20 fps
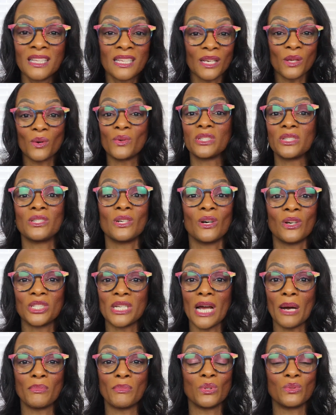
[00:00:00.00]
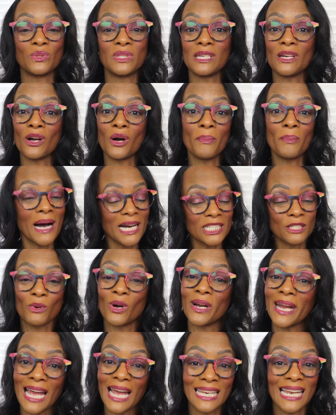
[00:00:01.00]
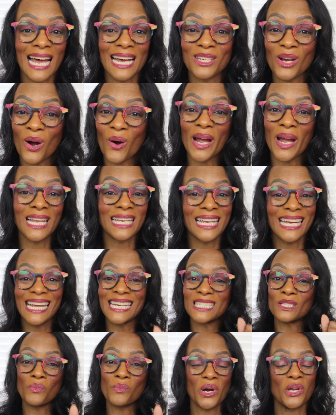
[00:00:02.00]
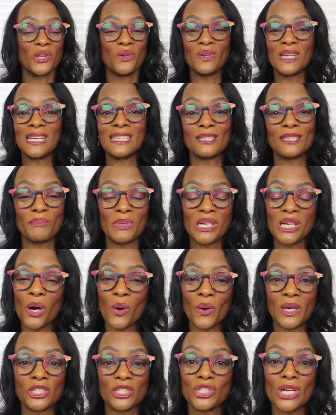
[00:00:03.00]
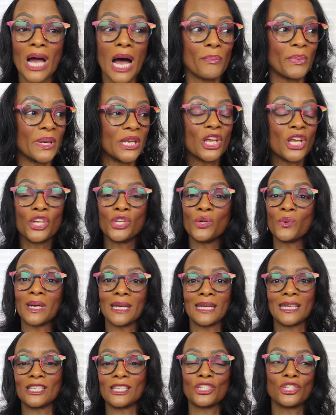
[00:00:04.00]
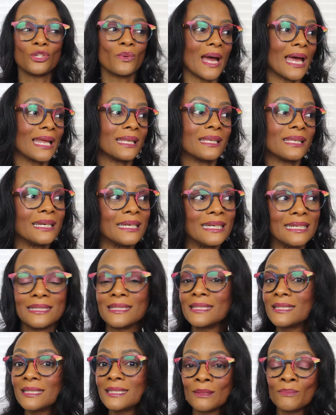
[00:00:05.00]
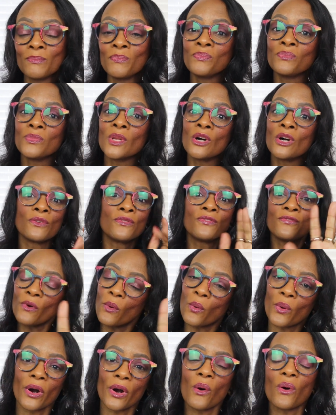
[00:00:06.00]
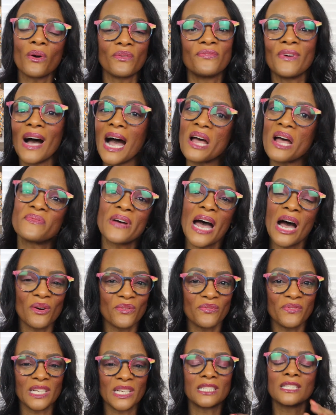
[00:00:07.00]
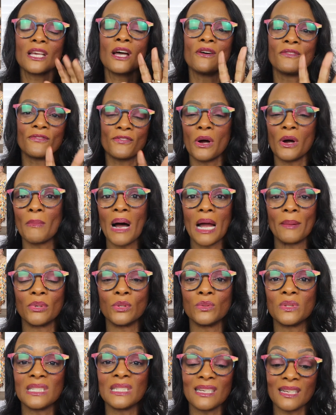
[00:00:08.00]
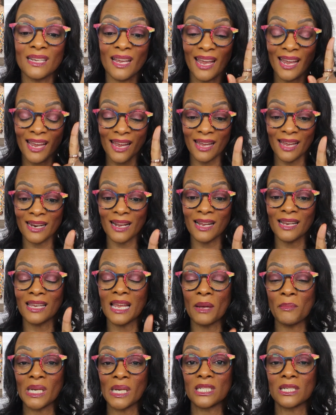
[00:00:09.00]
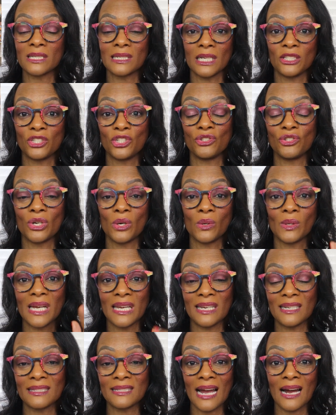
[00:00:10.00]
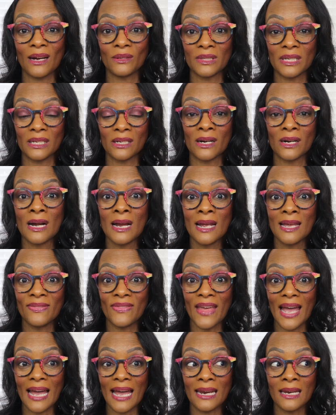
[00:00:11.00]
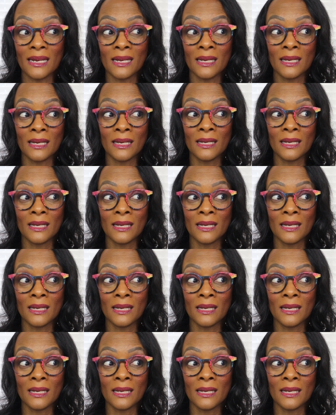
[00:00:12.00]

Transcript: The Lotus Doll Shop boutique on Poshmark at L.A.L. LA is where you need to be going shopping. You could get you at least 4 or 5 outfits from my boutique. And let me just let you know, ladies out there, that